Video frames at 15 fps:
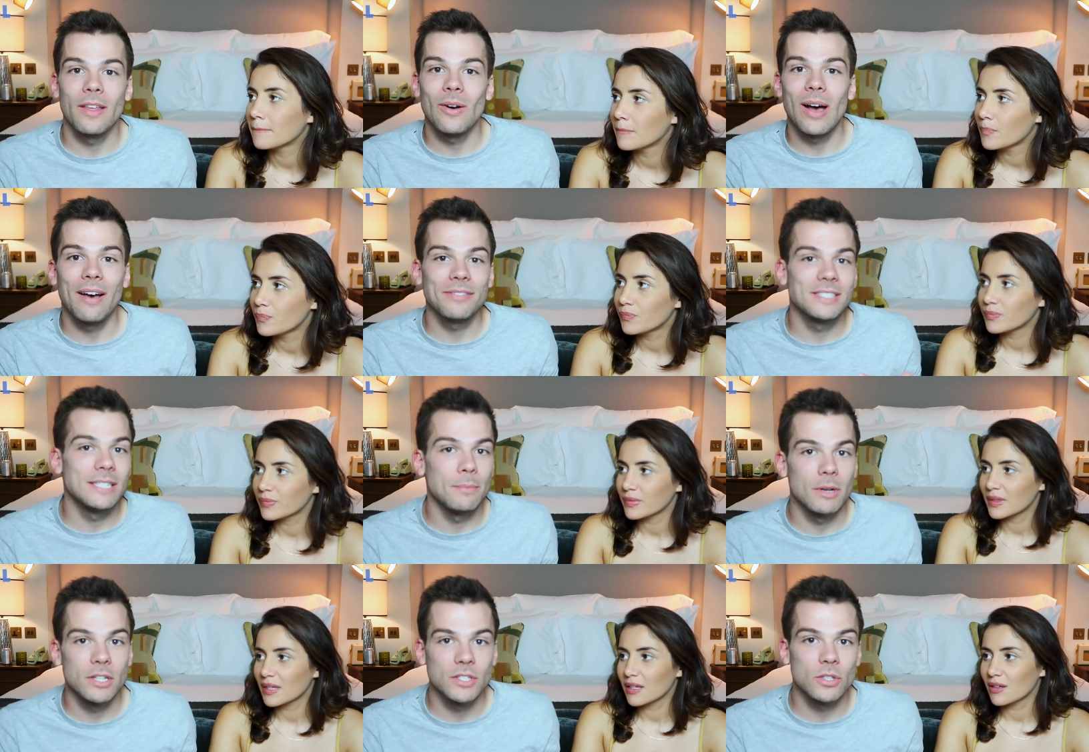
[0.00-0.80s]
Speaker 1: they'll have
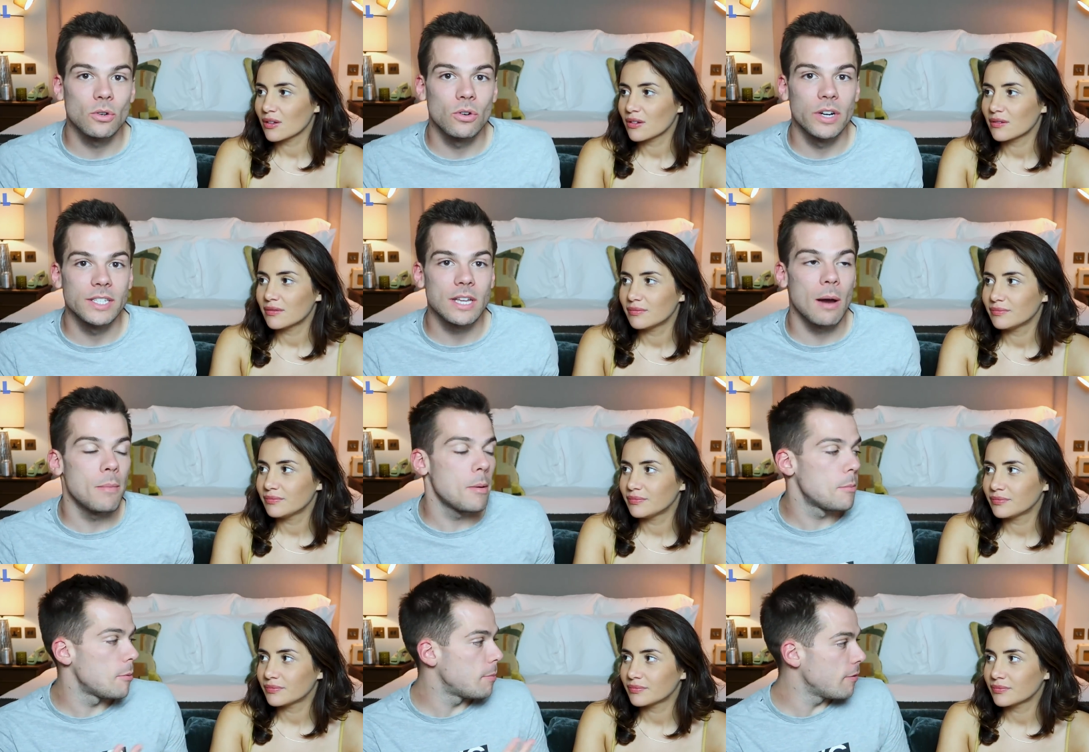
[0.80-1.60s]
similar stories. I
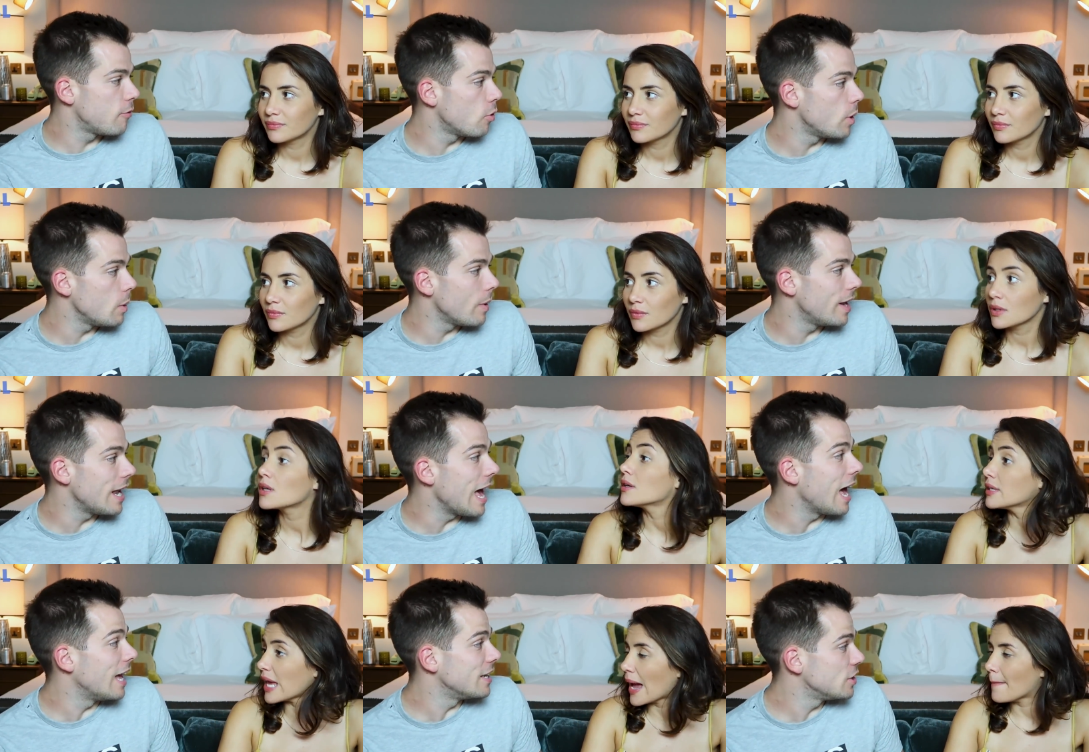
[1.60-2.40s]
remember before we
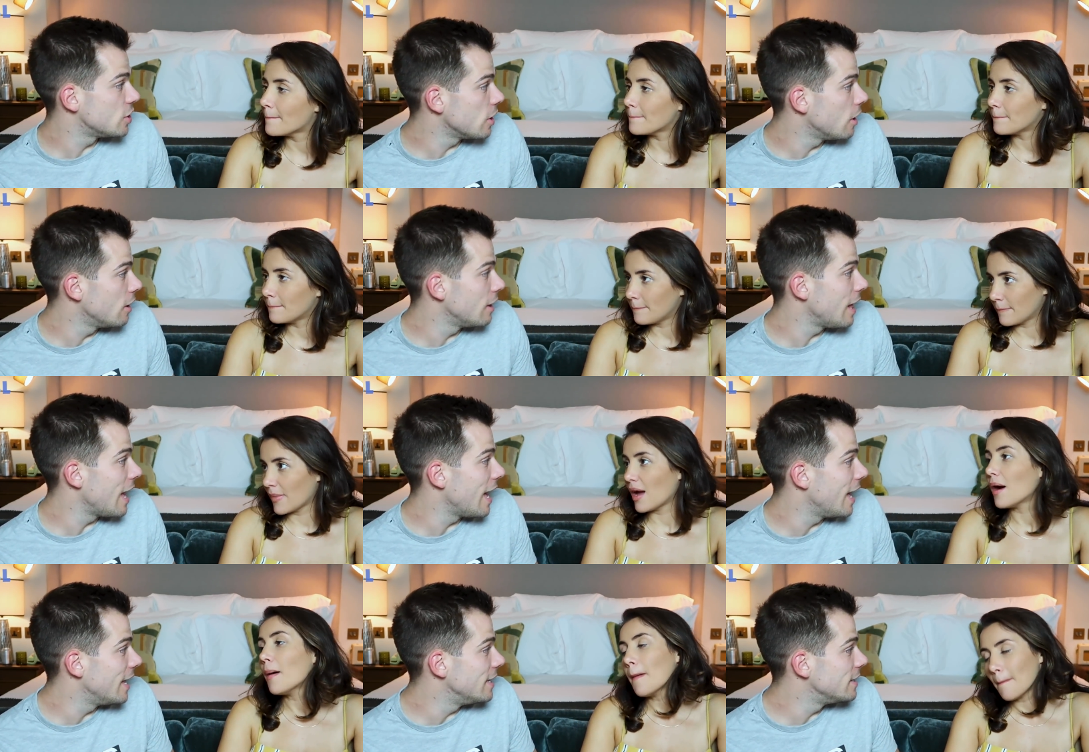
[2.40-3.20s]
went, yeah. Anchal
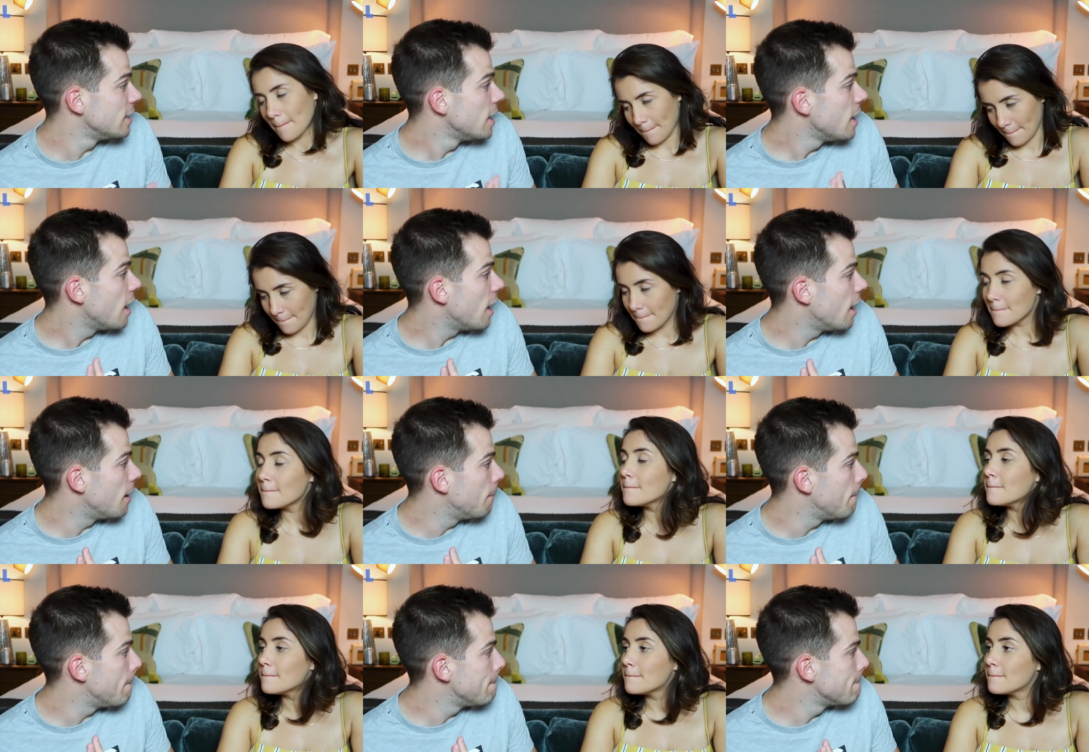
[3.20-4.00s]
and
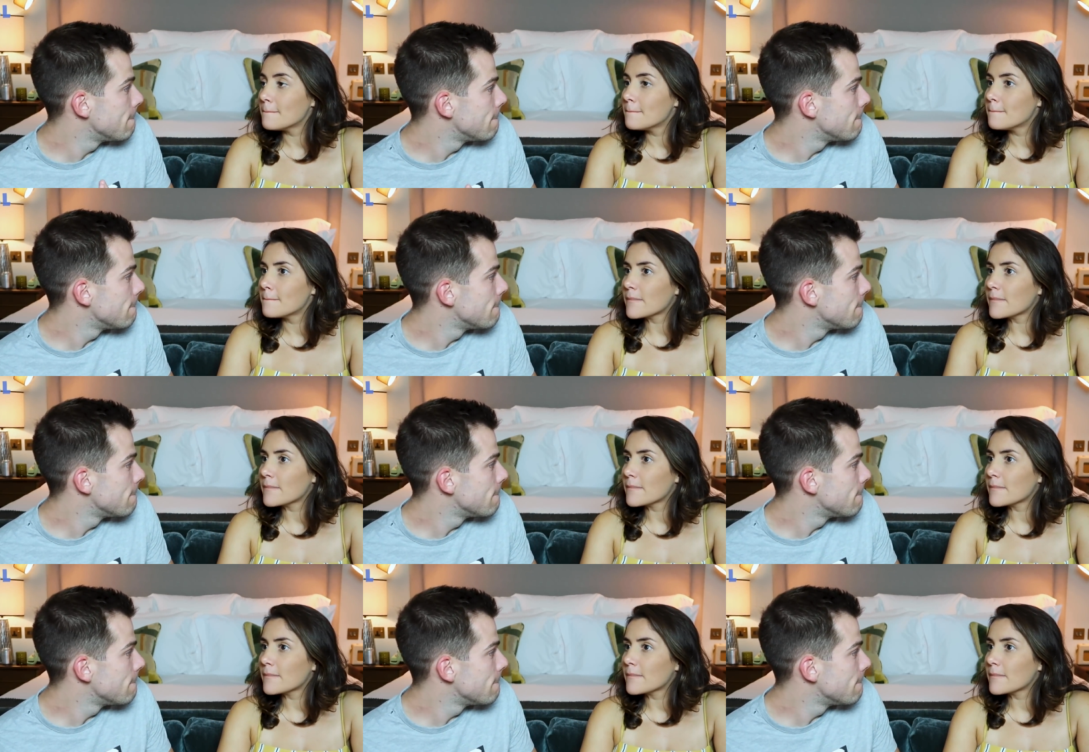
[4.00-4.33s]
um,